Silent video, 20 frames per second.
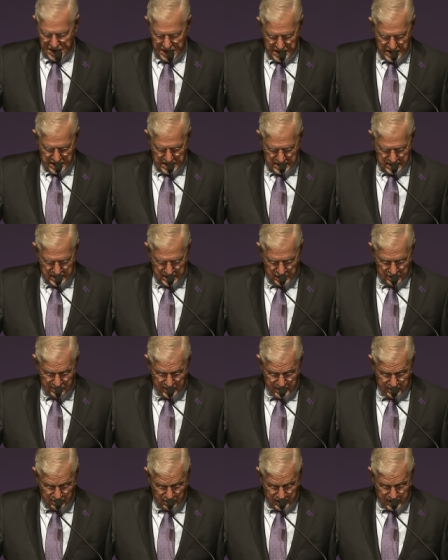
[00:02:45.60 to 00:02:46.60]
uh, a
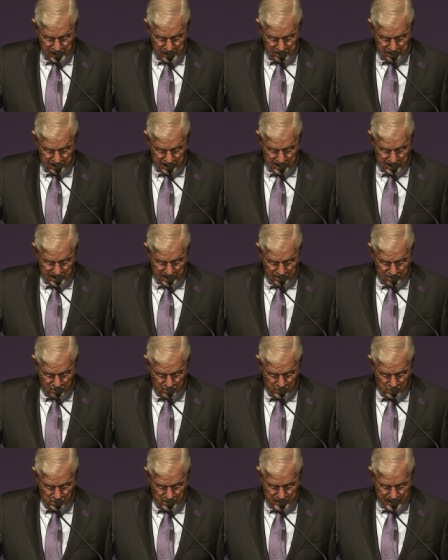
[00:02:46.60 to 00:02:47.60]
special guest, the
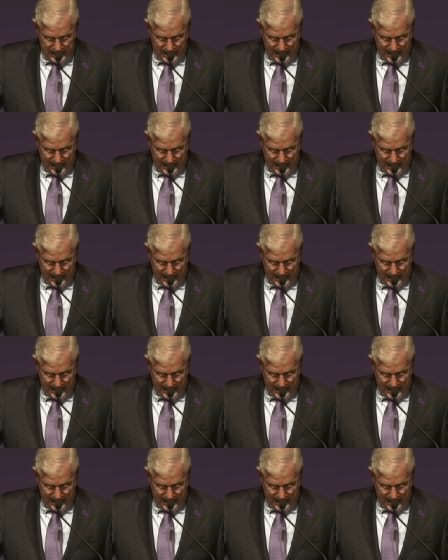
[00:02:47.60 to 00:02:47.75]
Honorable